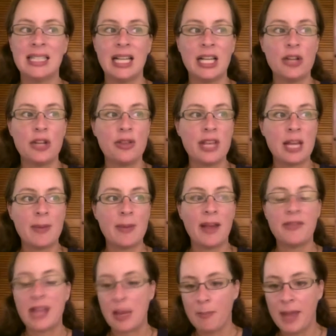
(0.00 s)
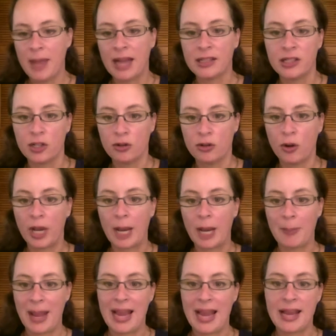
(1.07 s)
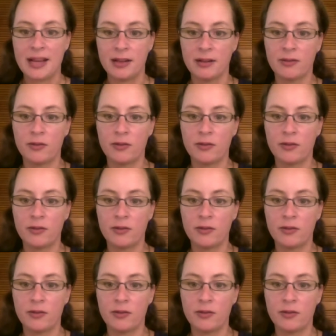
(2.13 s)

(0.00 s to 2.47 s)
you think about the impact that chronic pain,